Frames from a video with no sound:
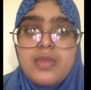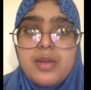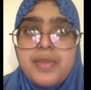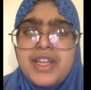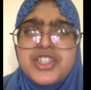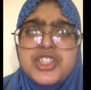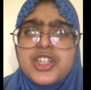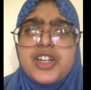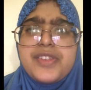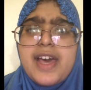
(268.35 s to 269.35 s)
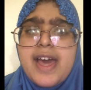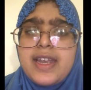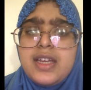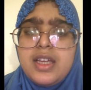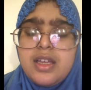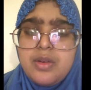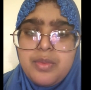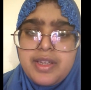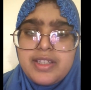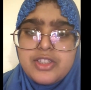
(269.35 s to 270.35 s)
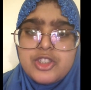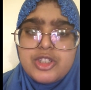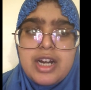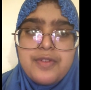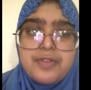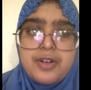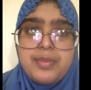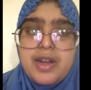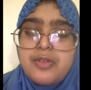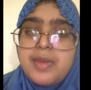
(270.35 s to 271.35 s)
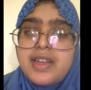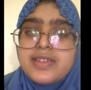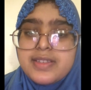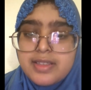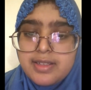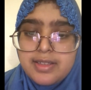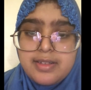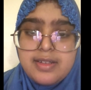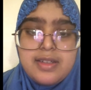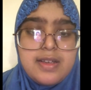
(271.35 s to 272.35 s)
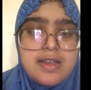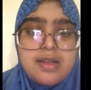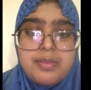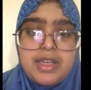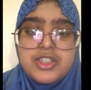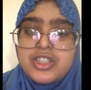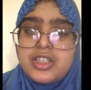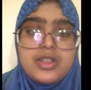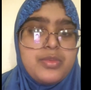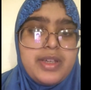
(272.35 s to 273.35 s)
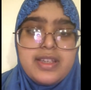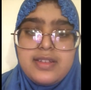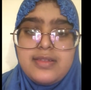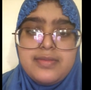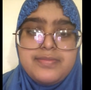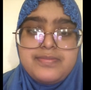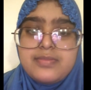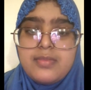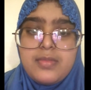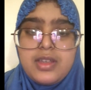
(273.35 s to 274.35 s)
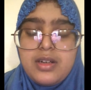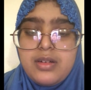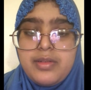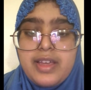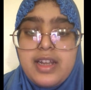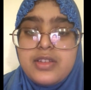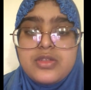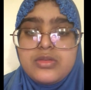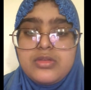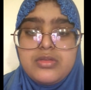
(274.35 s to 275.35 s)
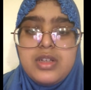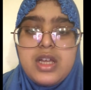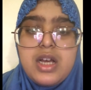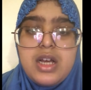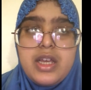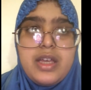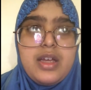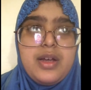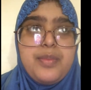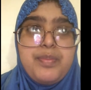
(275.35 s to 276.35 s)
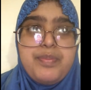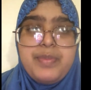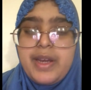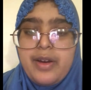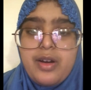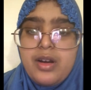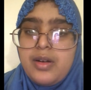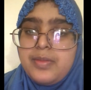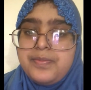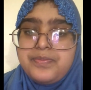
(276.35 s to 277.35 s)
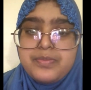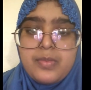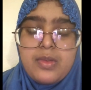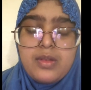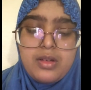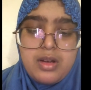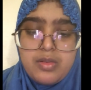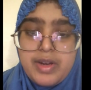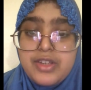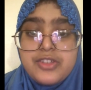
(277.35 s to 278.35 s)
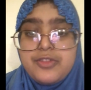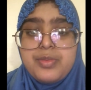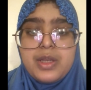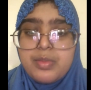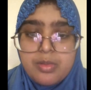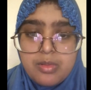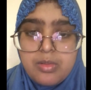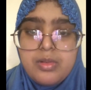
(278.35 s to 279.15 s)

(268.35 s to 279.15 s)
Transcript: make sure that we can strive for better medicine and make sure we can, get it to a bigger range of people?